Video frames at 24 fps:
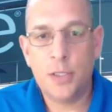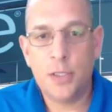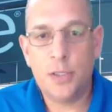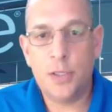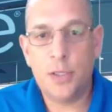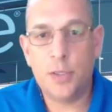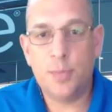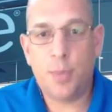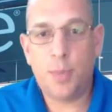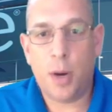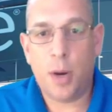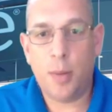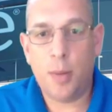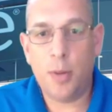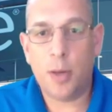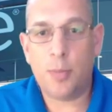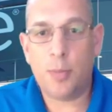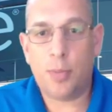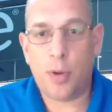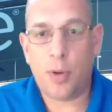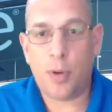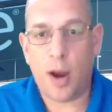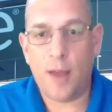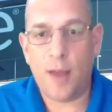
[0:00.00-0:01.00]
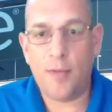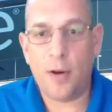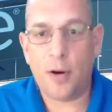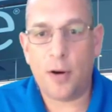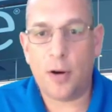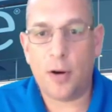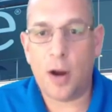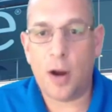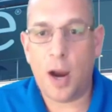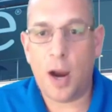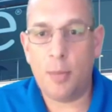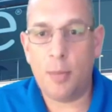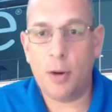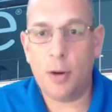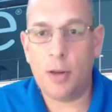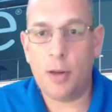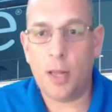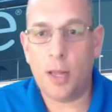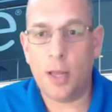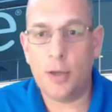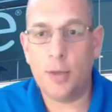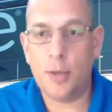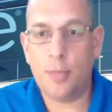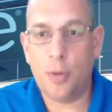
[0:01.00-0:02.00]
choose public, private, or hybrid
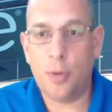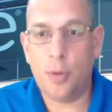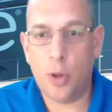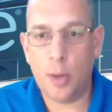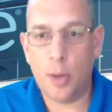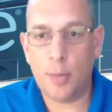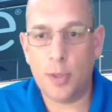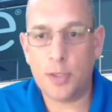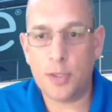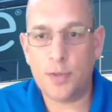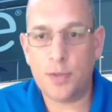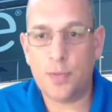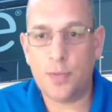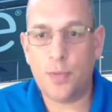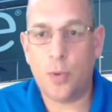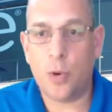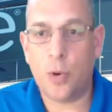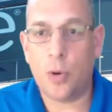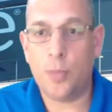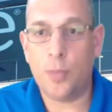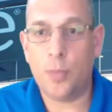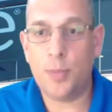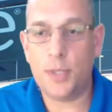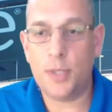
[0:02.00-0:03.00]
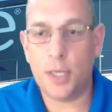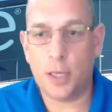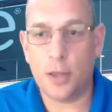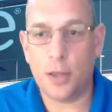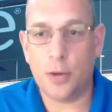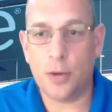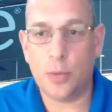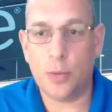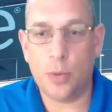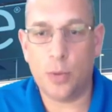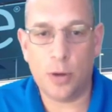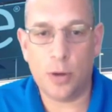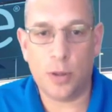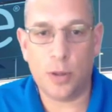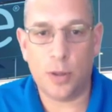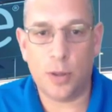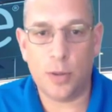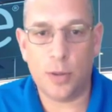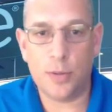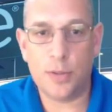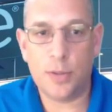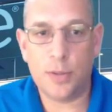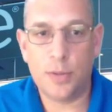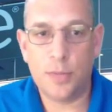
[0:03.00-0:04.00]
cloud deployments for particular
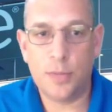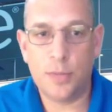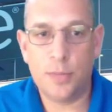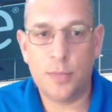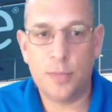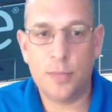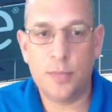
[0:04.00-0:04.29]
workloads.